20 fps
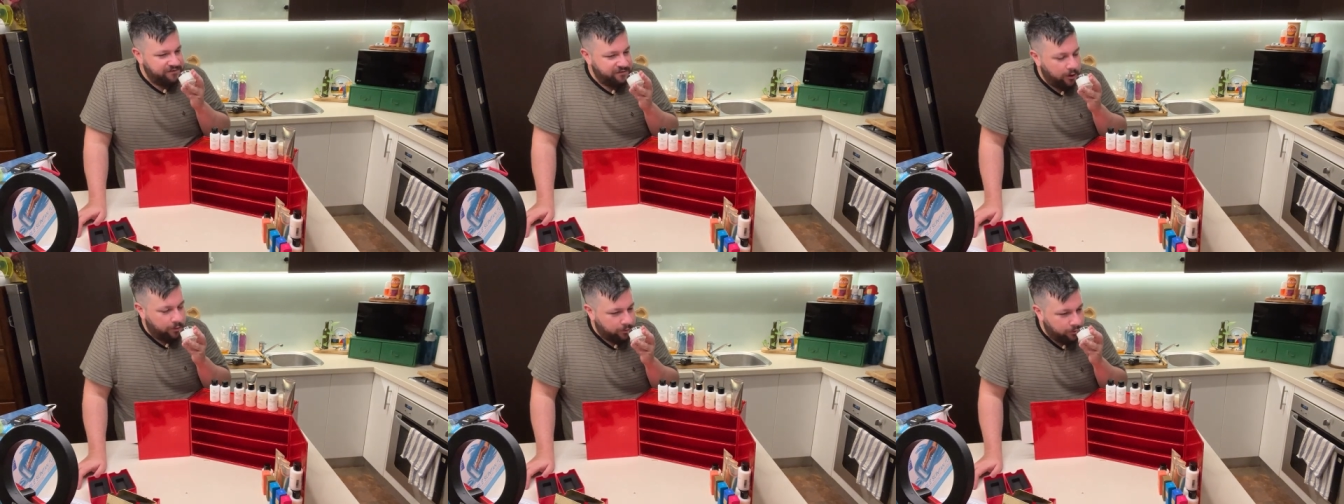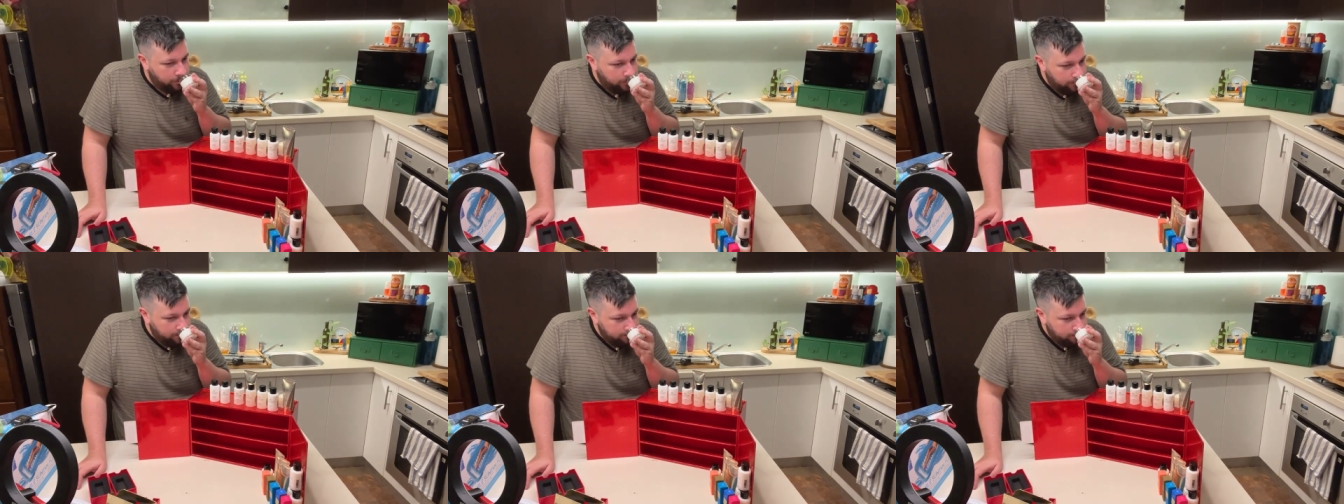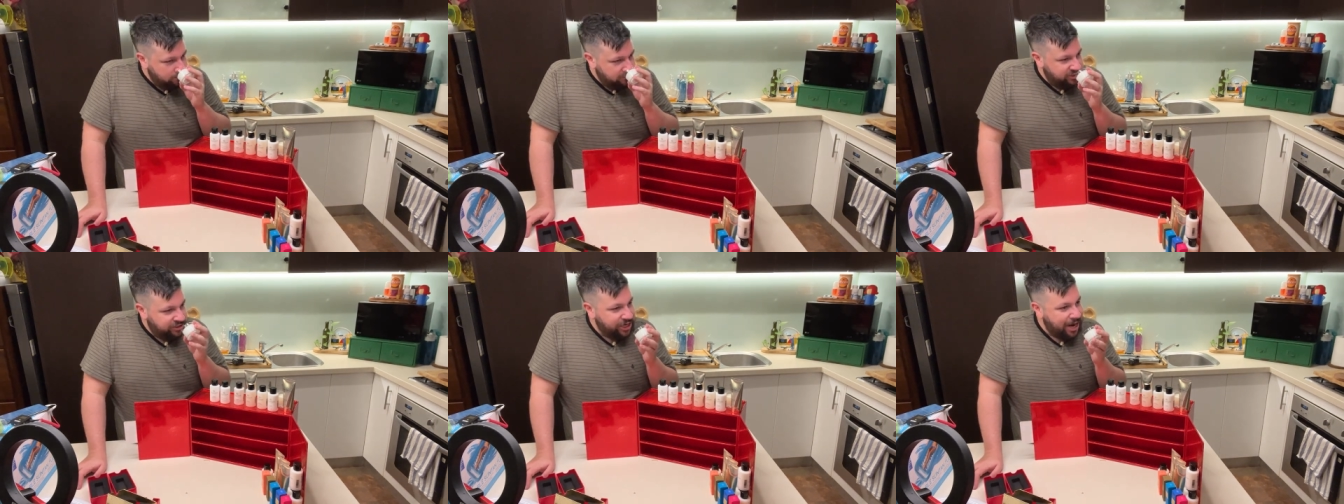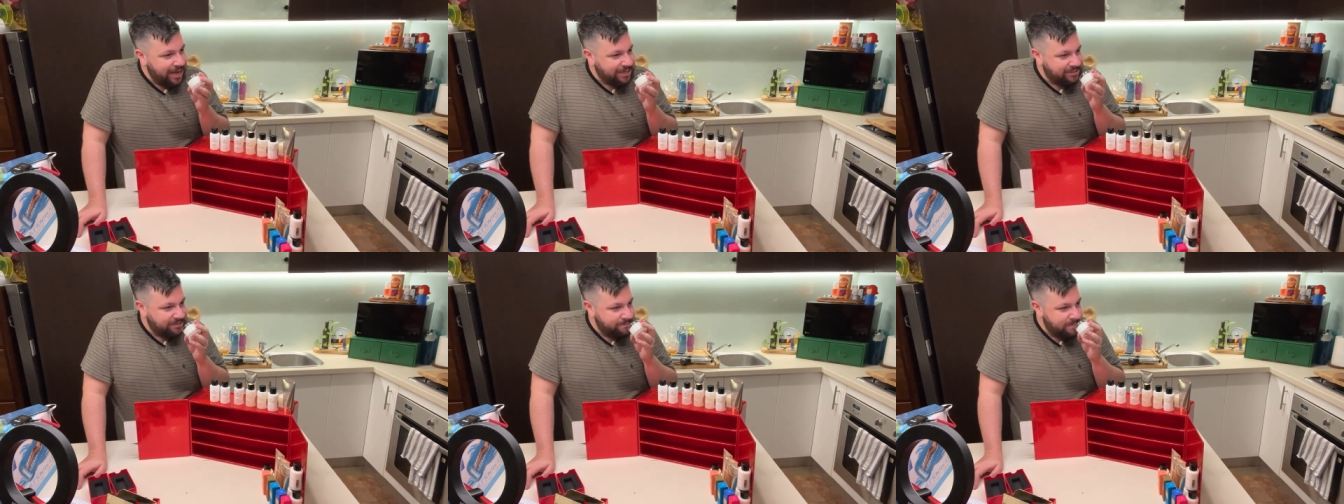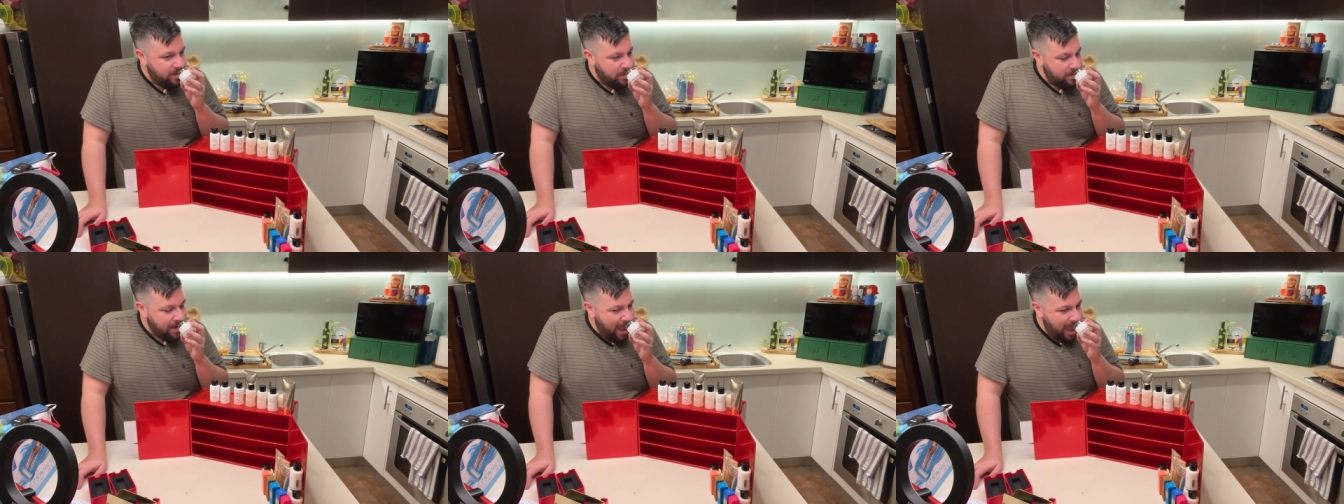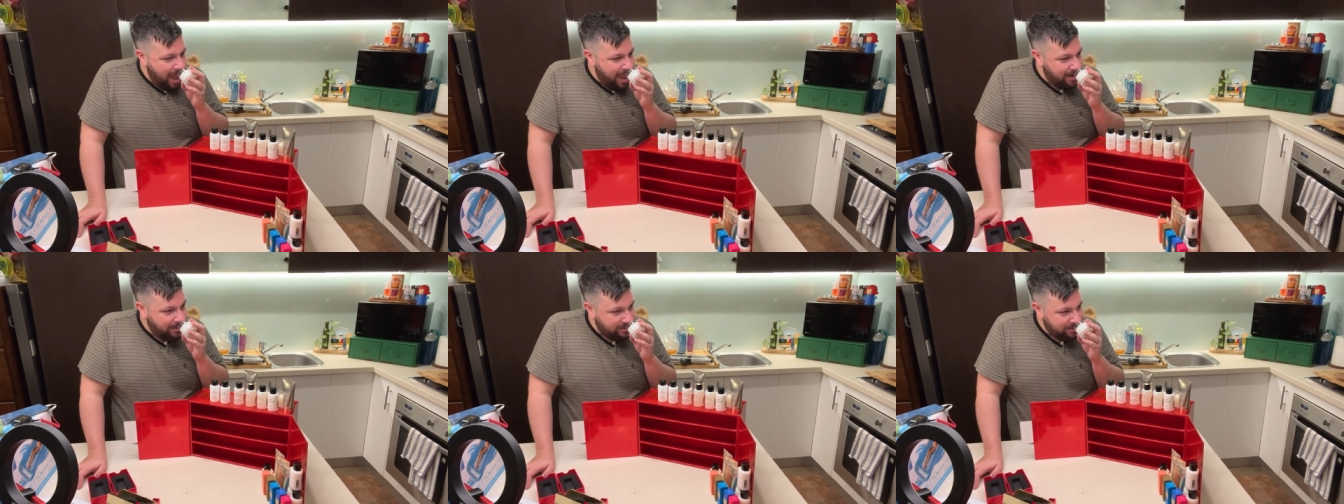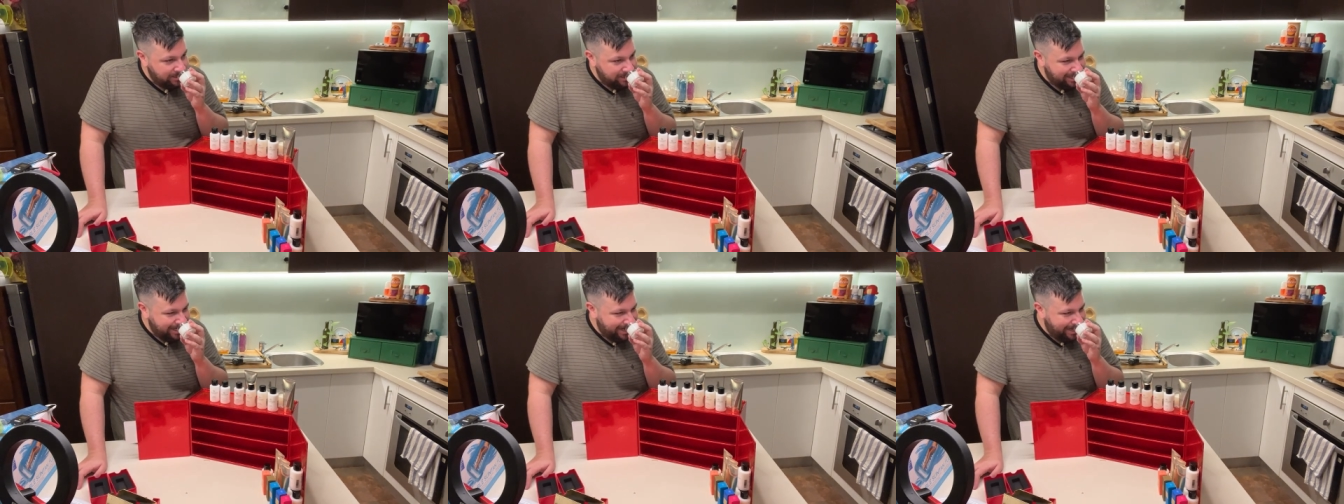floral. Jasmine
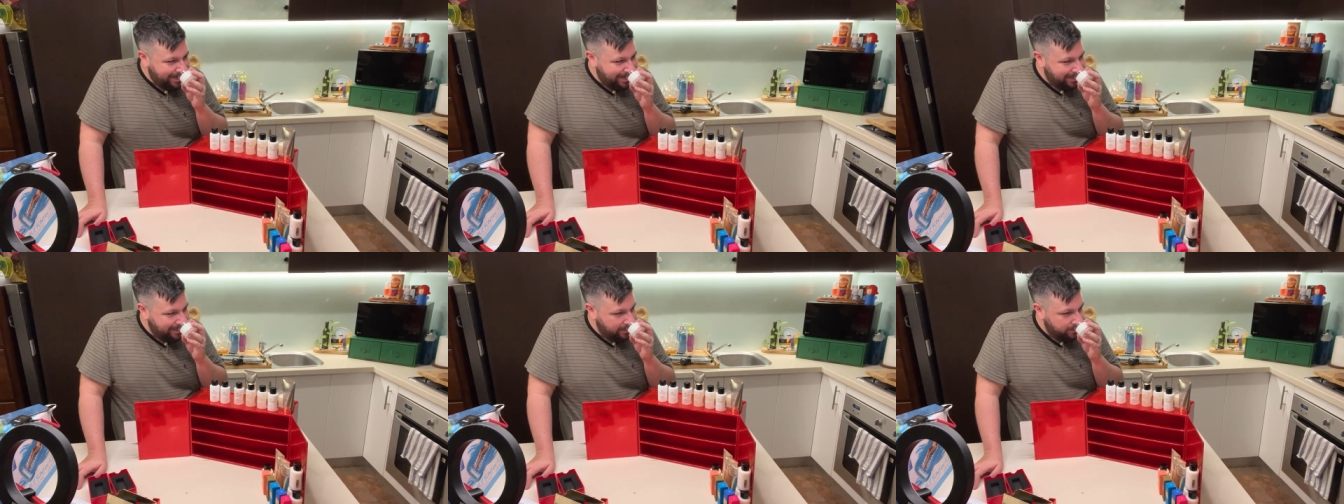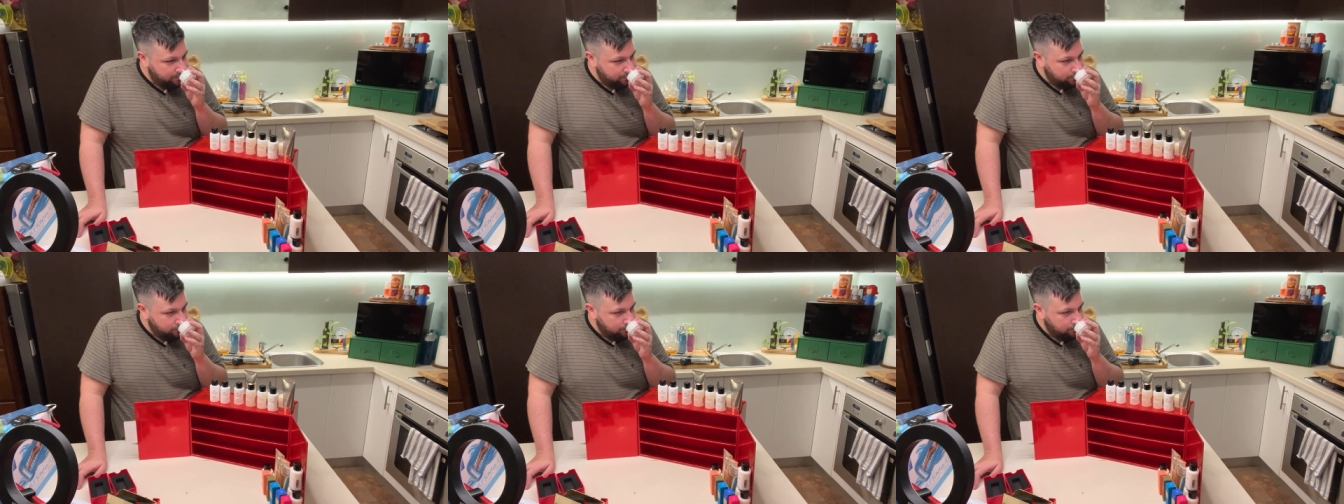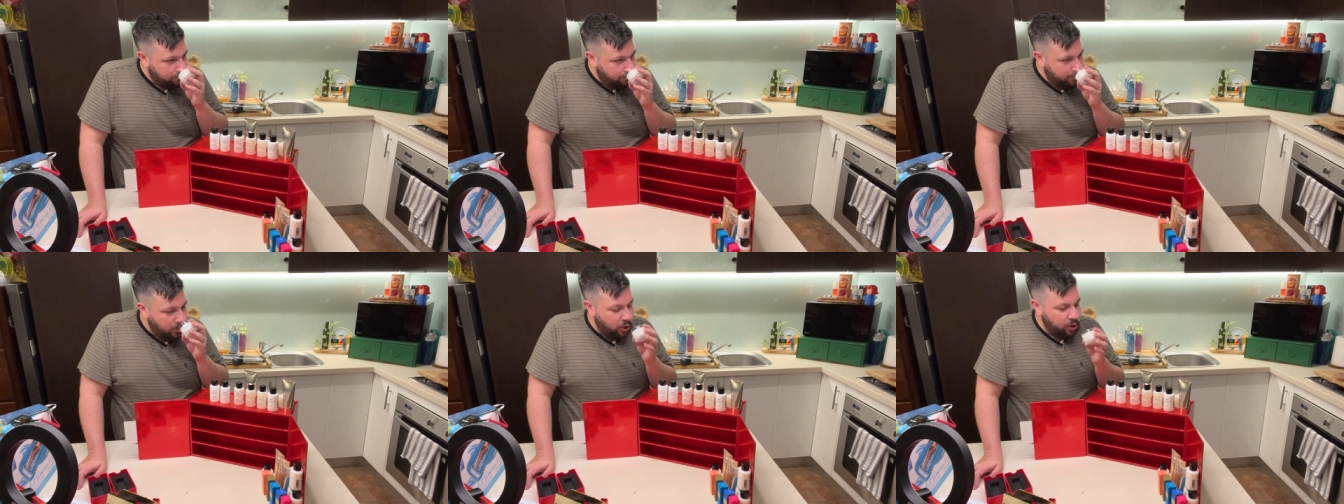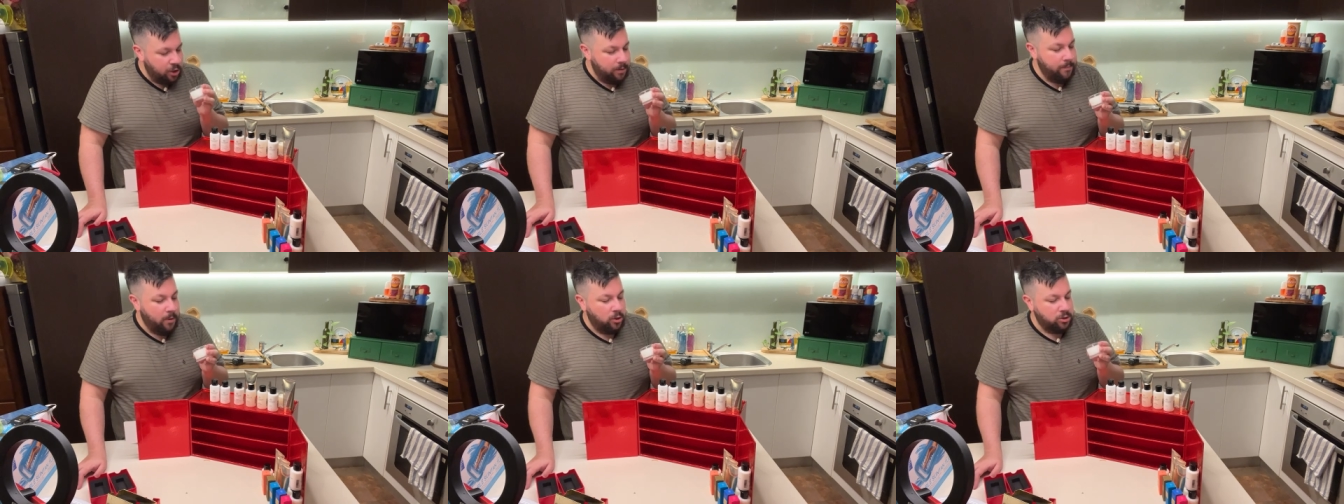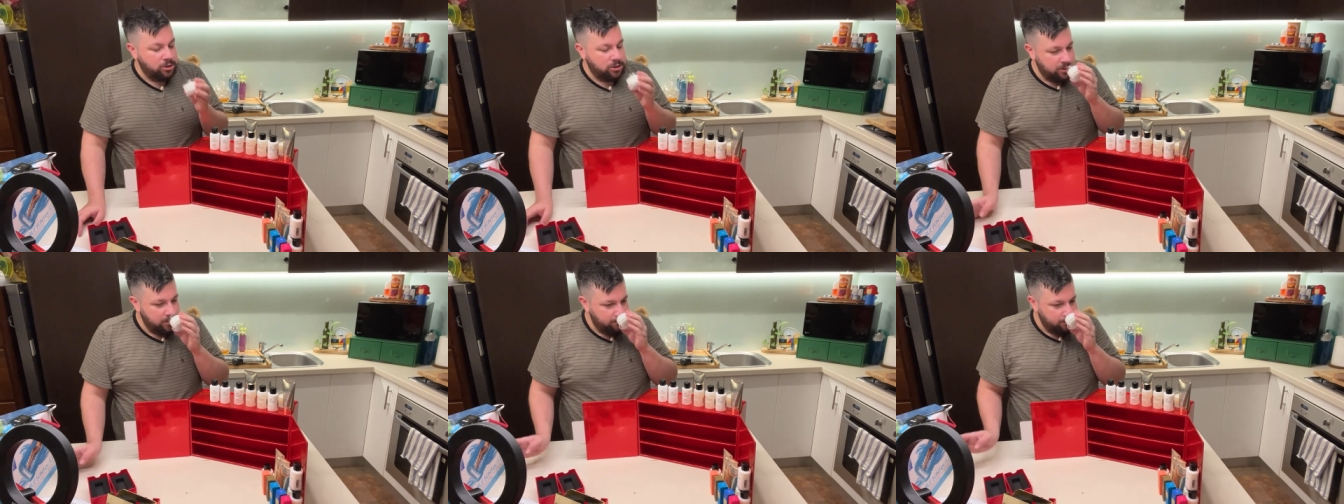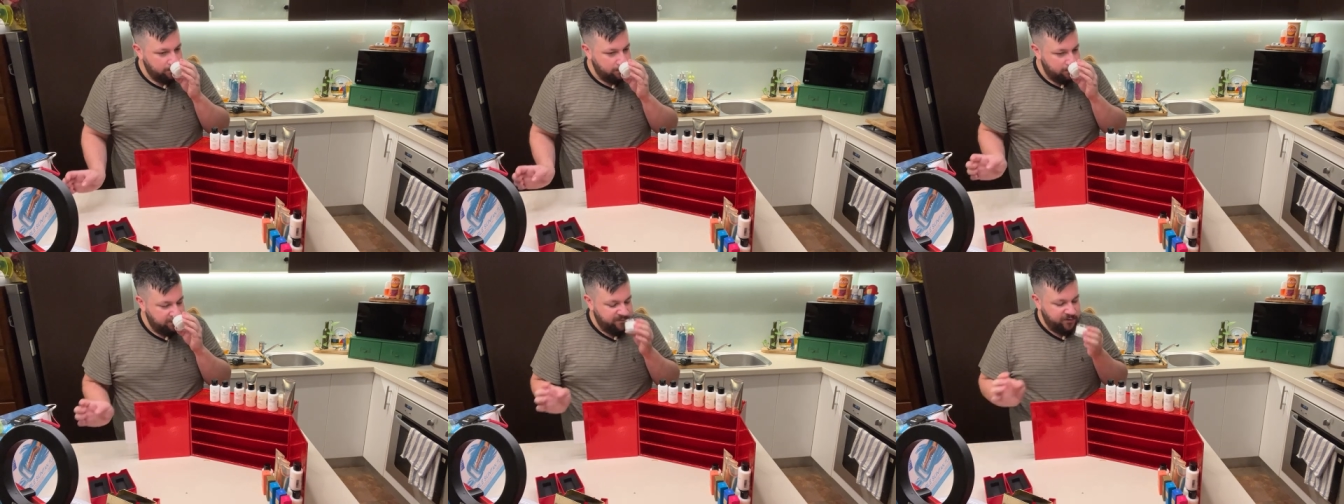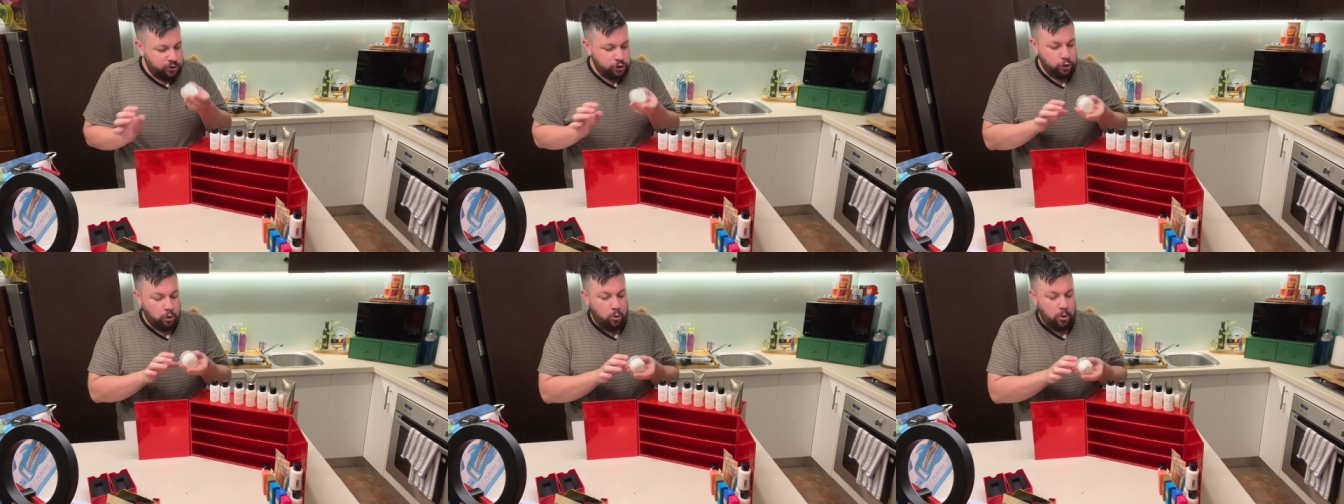and bergamot,
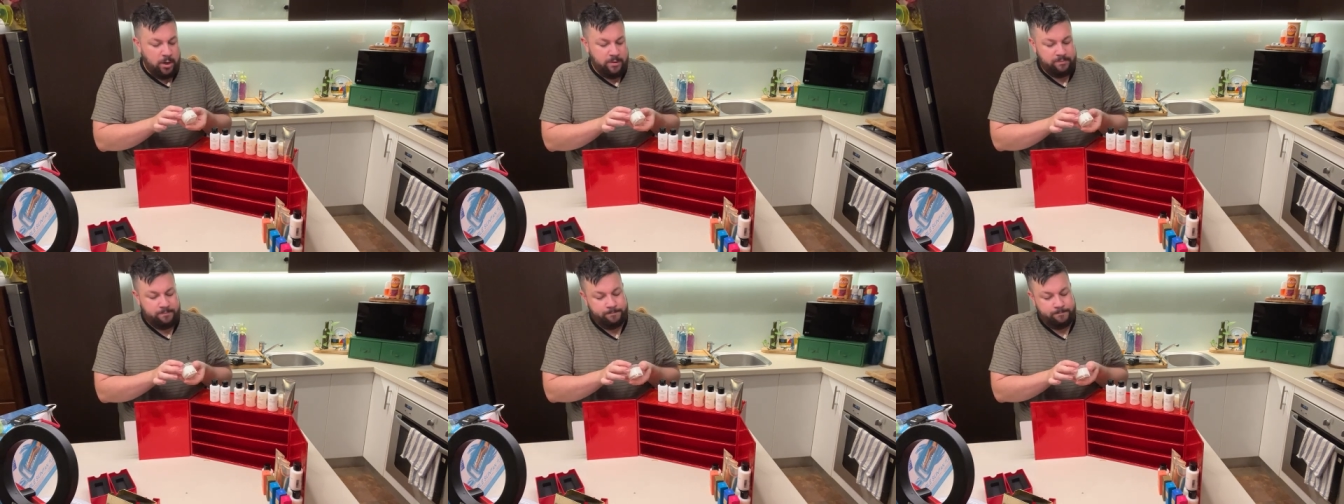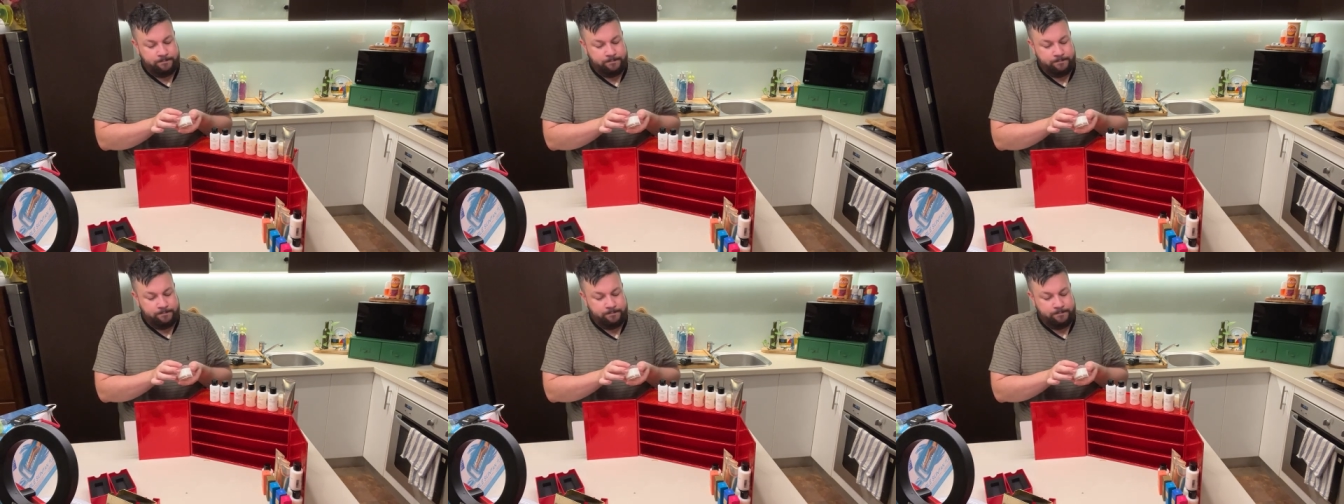for sure.